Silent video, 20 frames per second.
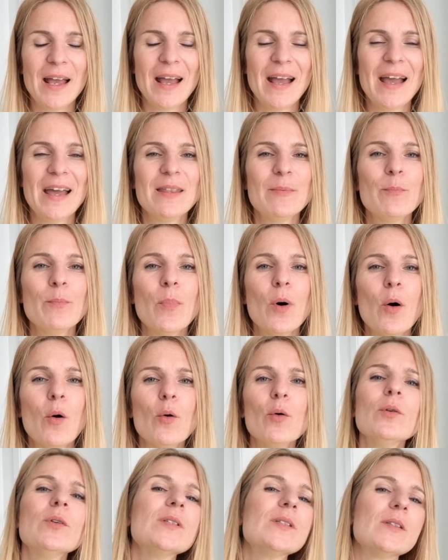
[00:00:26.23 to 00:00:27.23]
and
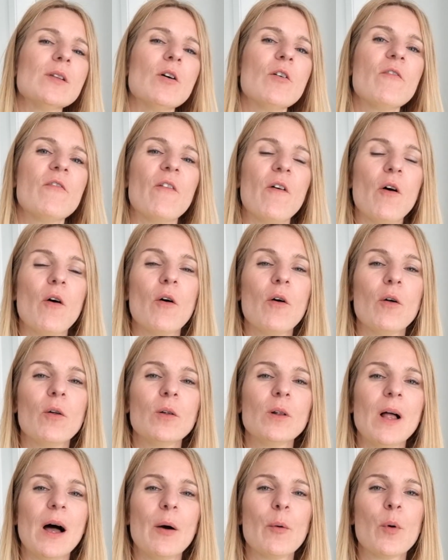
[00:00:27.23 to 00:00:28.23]
most of
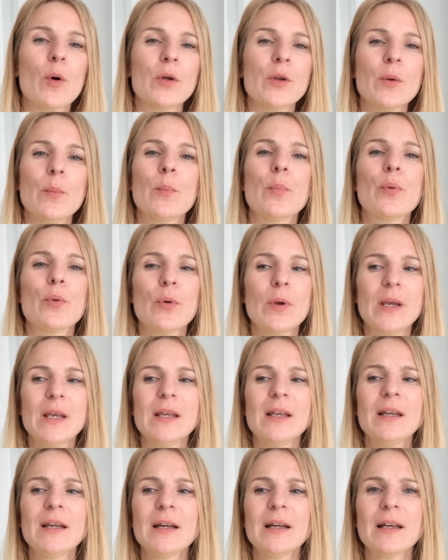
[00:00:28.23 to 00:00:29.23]
all, I want to
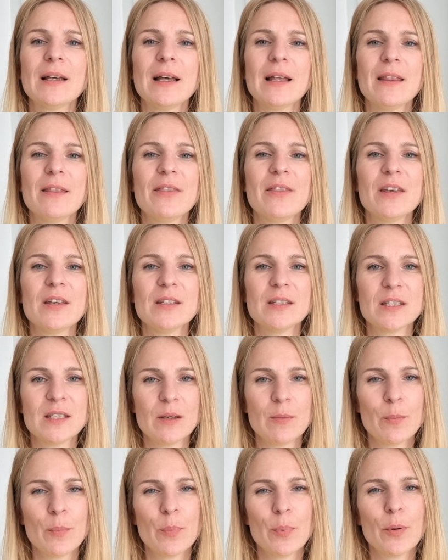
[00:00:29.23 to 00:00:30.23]
bring this
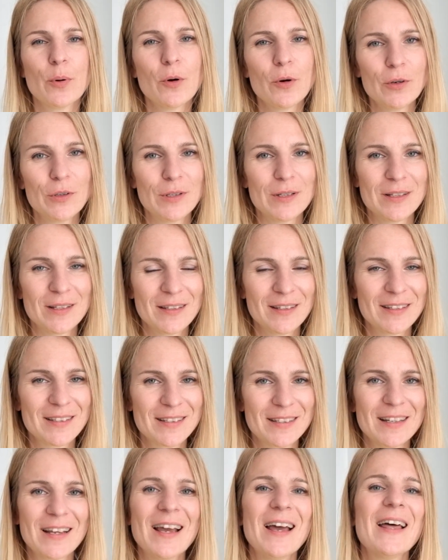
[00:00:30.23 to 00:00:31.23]

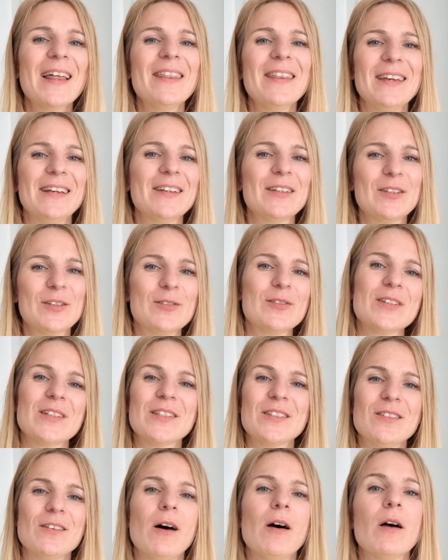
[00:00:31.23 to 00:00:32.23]
important thing to the
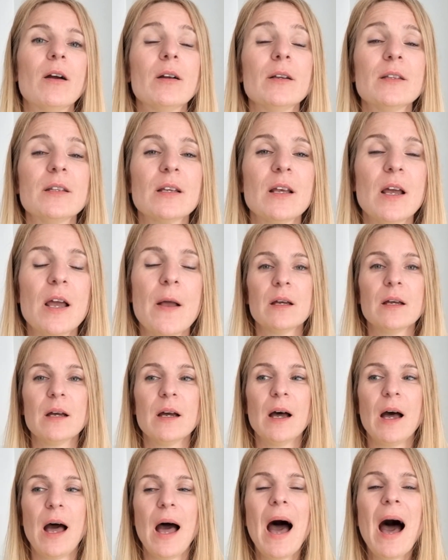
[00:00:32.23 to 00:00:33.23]
start.
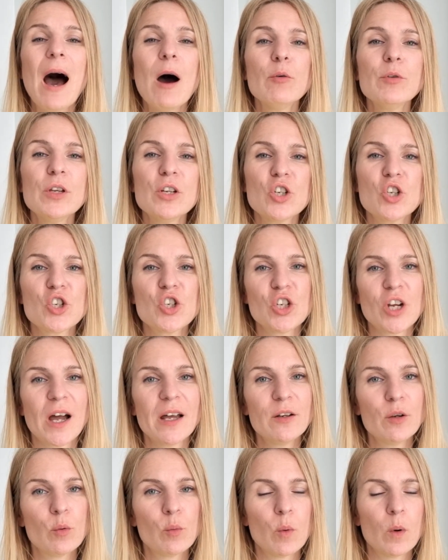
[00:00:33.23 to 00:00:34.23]
How the
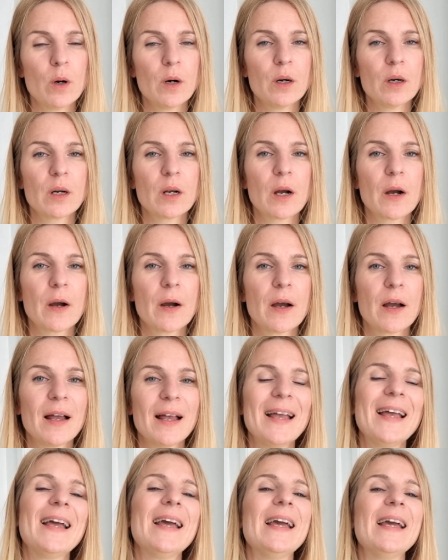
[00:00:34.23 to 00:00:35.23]
shadow work
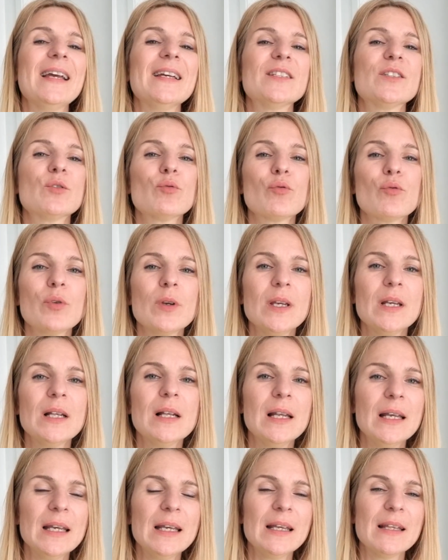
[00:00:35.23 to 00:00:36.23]
is
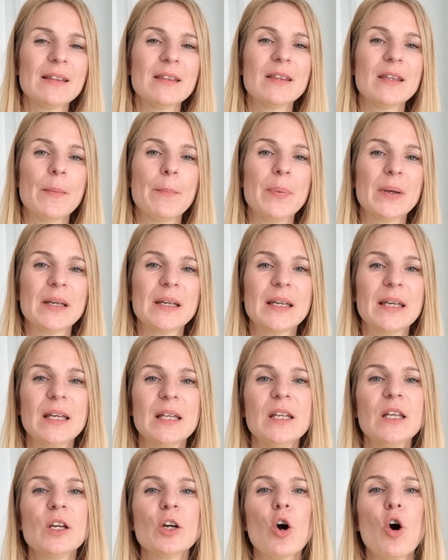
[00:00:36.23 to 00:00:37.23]
really the
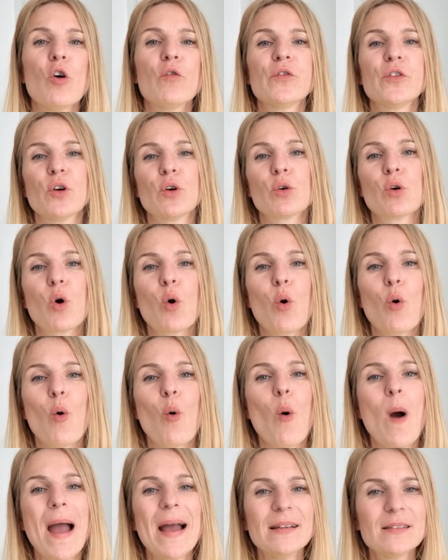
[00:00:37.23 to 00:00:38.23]
beginning of your
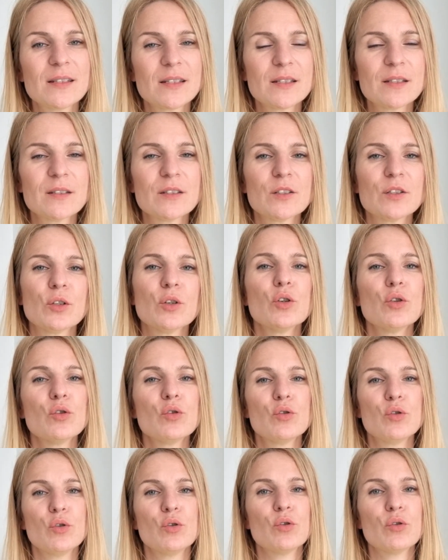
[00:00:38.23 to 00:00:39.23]
quest
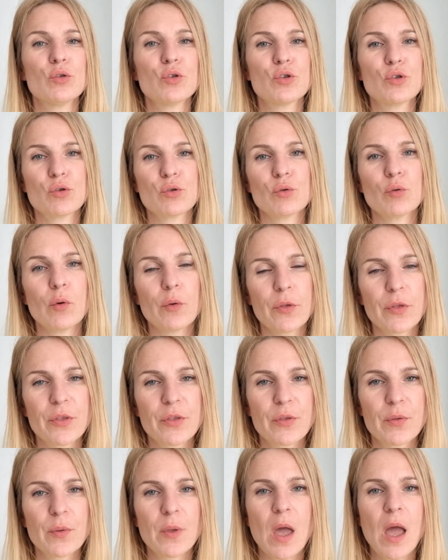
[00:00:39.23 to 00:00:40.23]
to your truth,